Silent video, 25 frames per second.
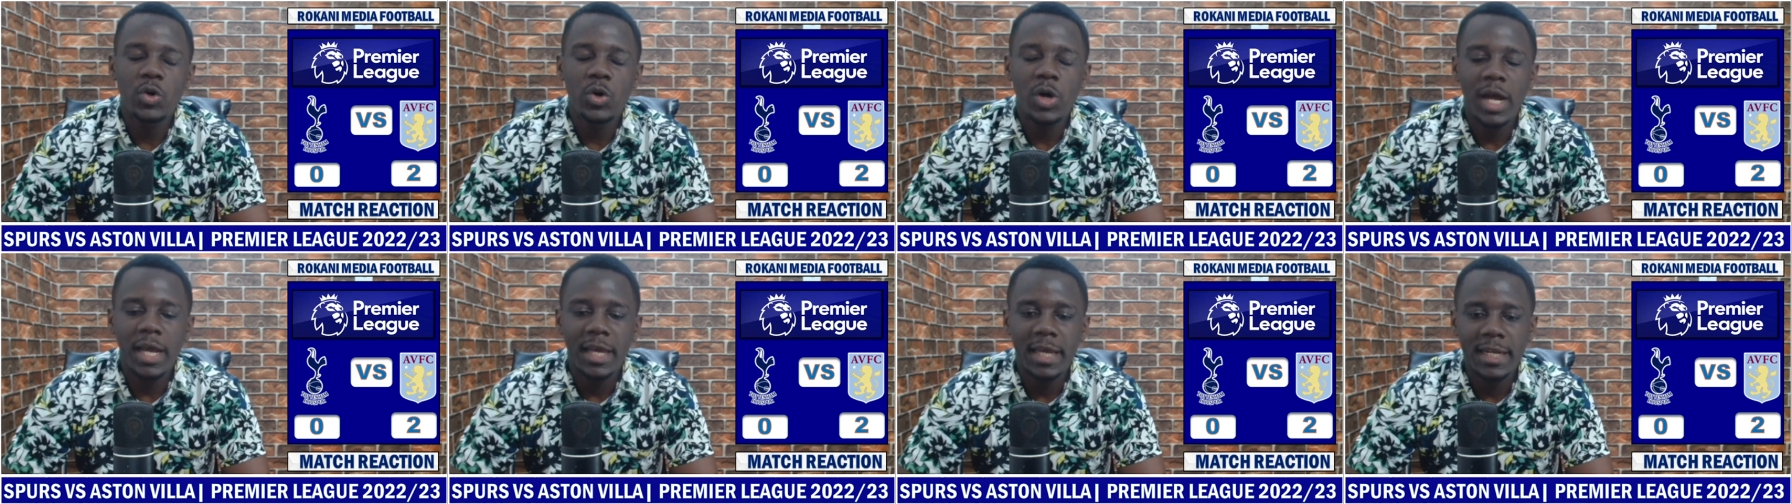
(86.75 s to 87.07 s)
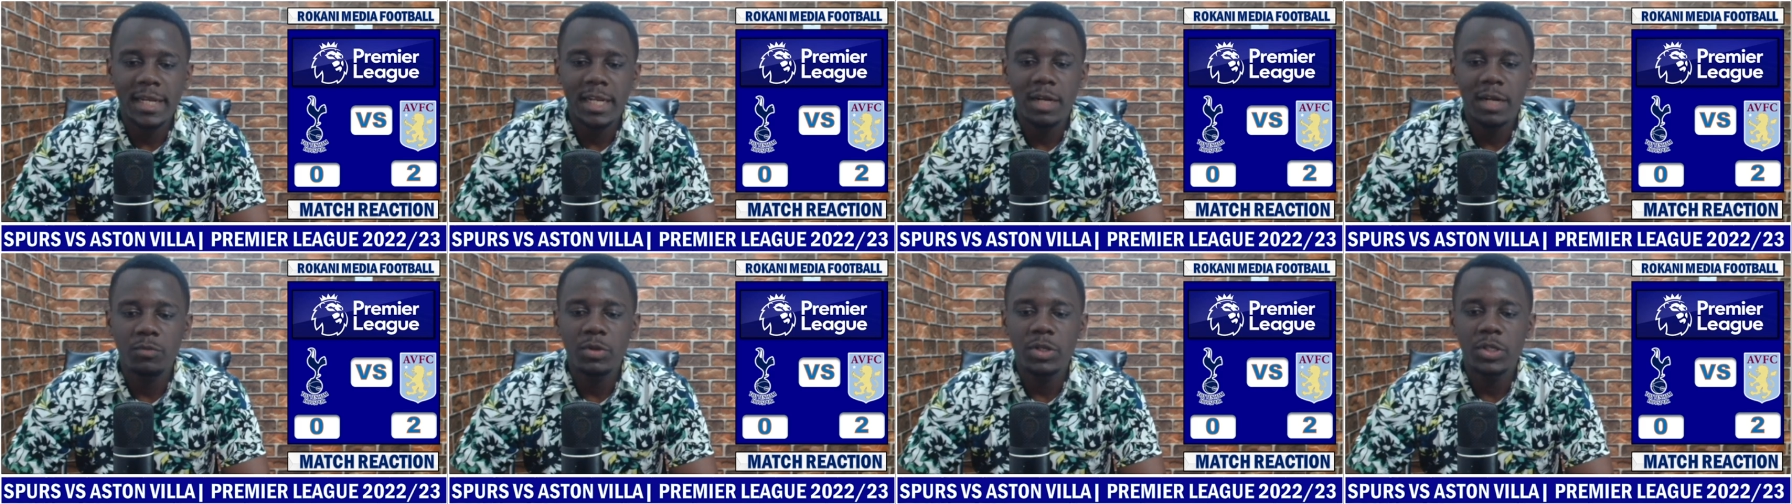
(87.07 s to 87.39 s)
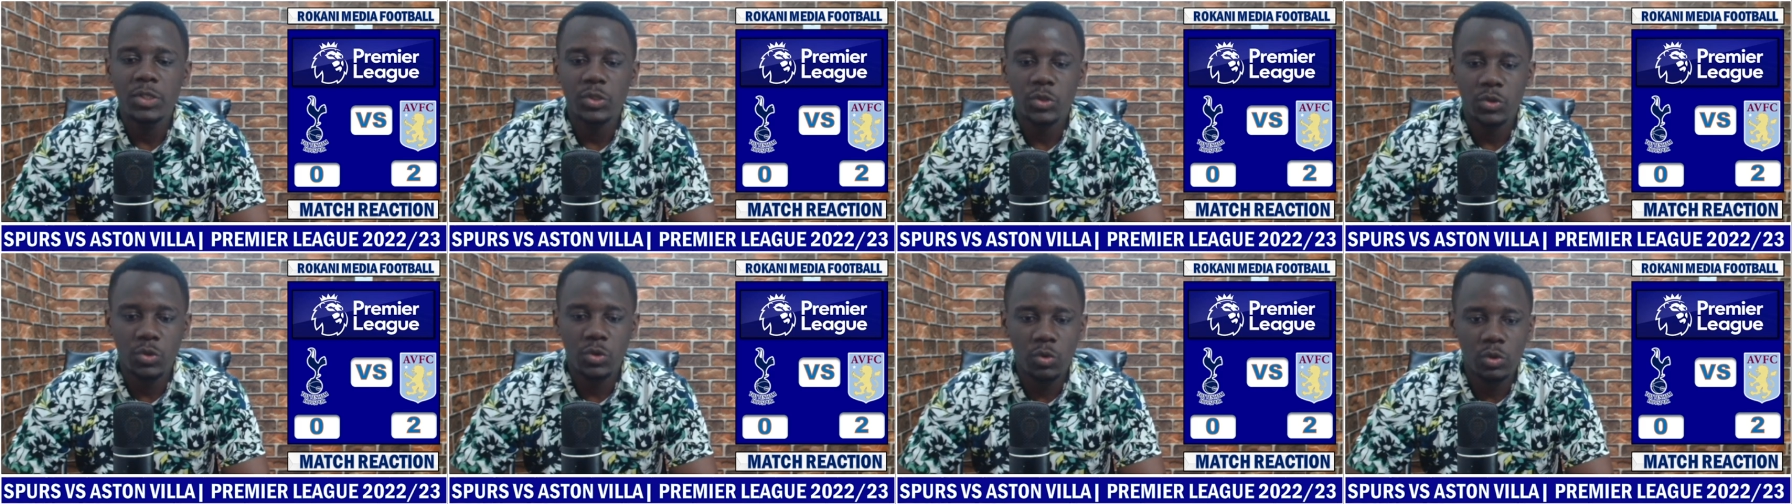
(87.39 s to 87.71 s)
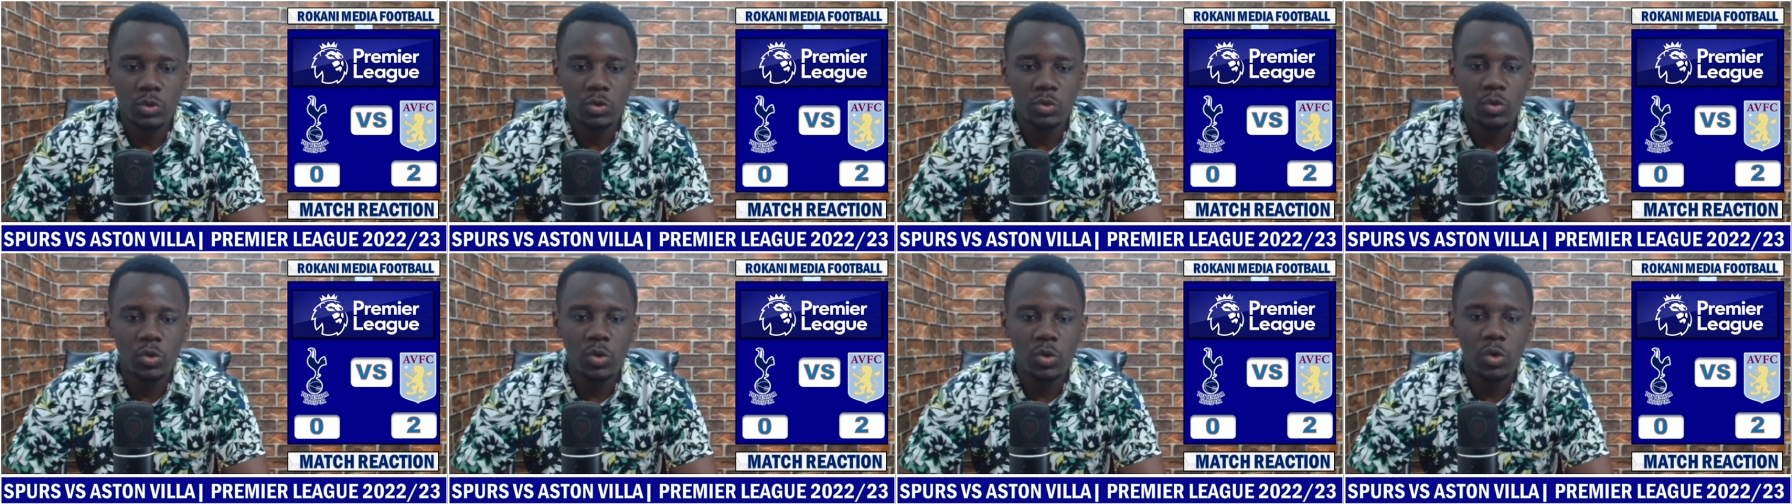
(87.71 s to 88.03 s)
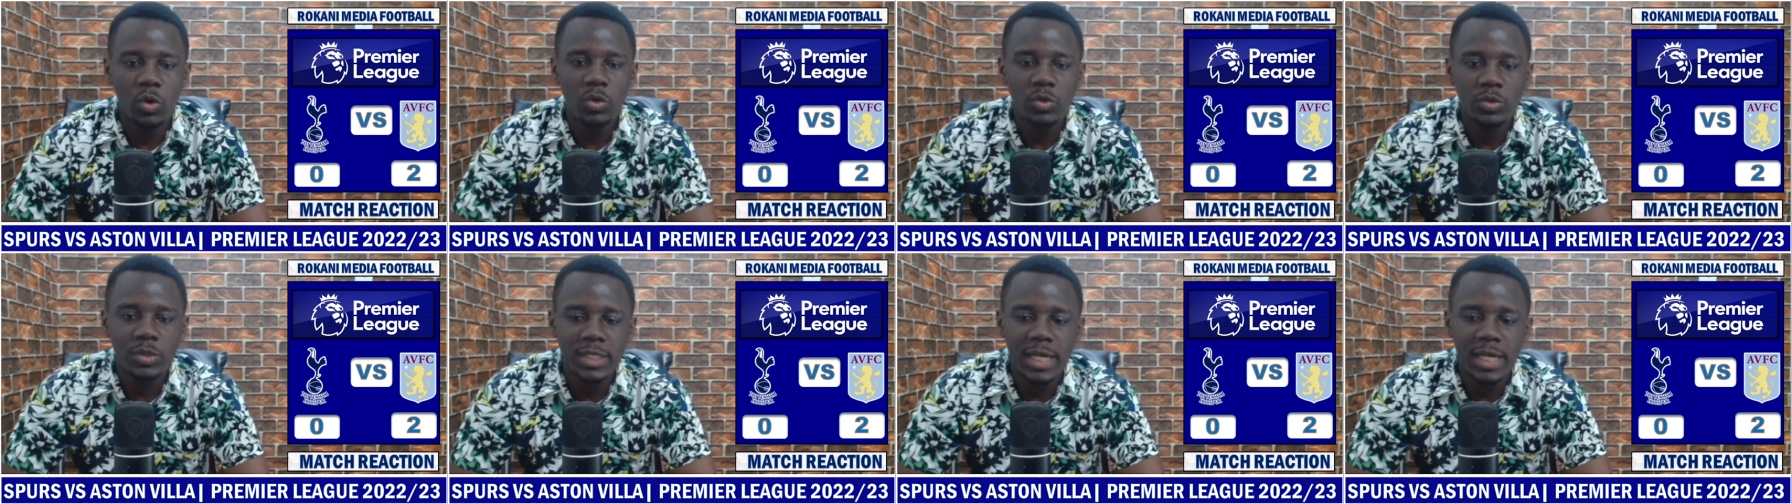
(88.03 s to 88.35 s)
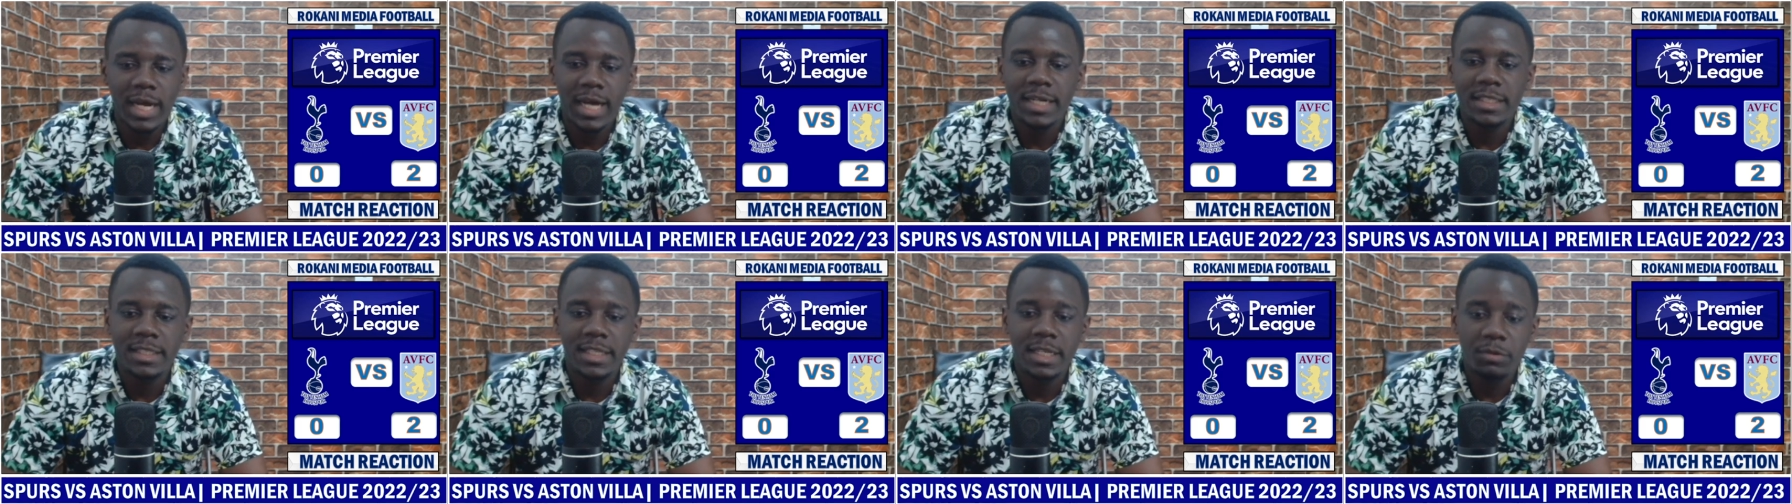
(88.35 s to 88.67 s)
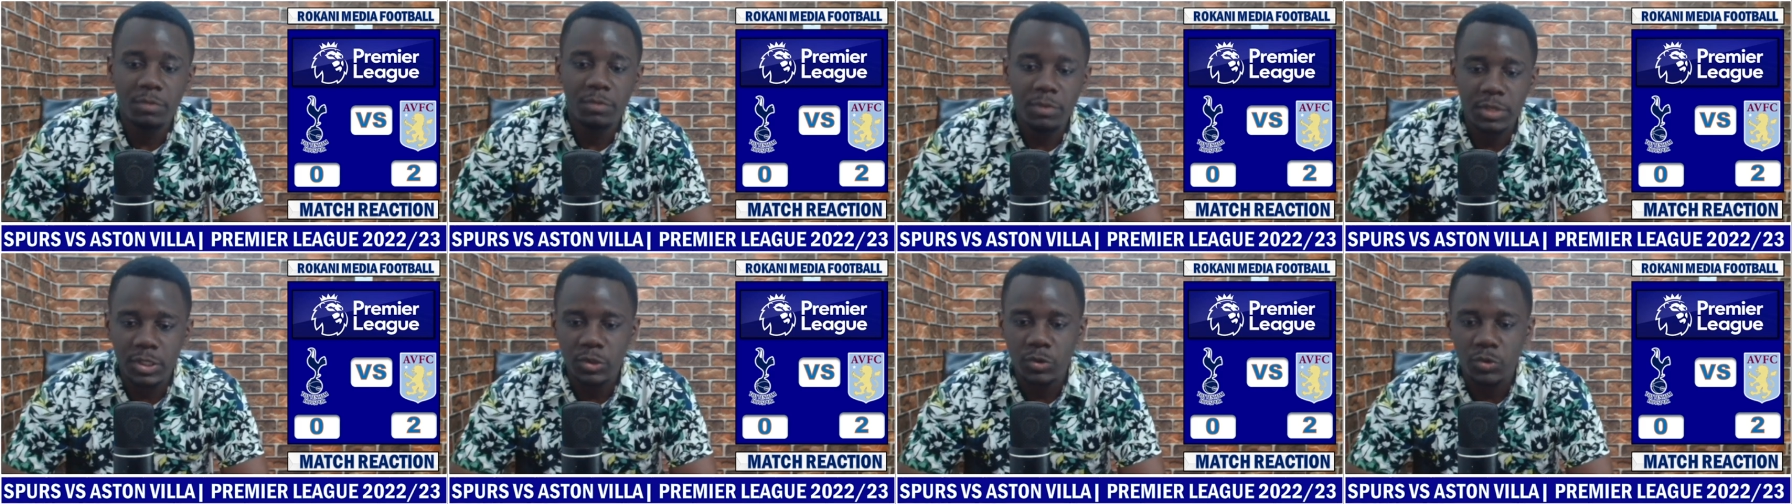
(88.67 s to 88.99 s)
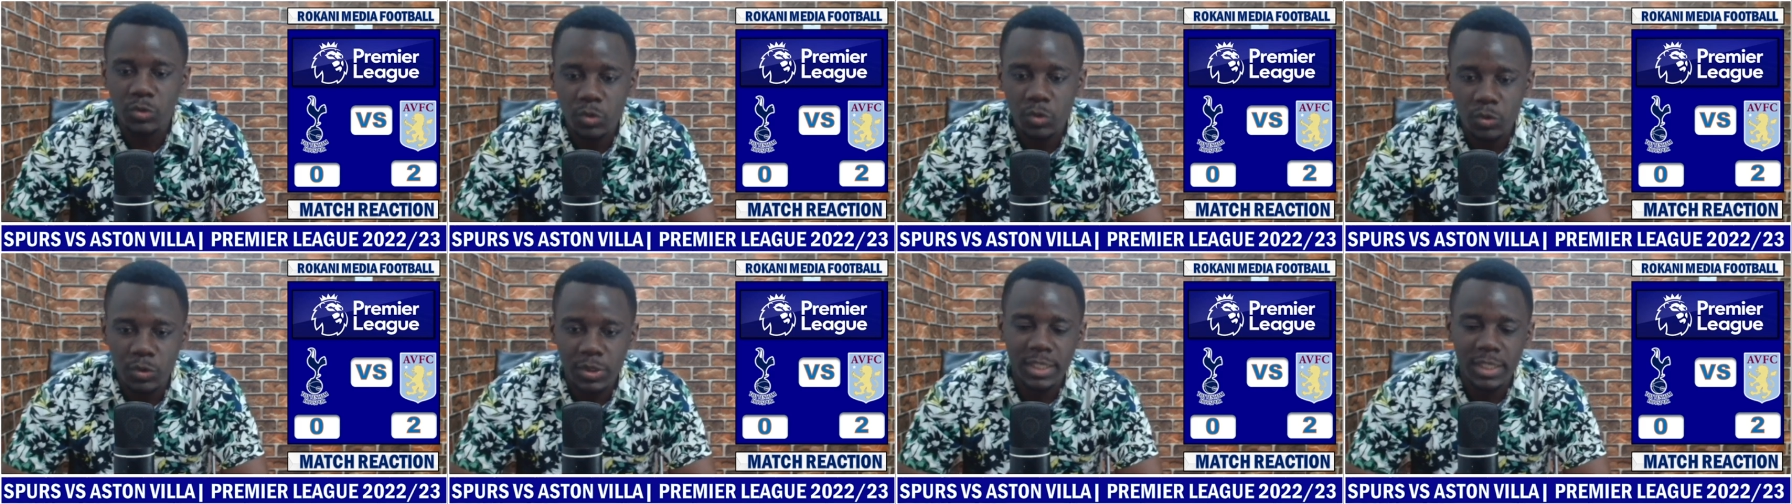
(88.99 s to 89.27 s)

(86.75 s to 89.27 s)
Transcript: go ahead and really score 2 goals and they really drew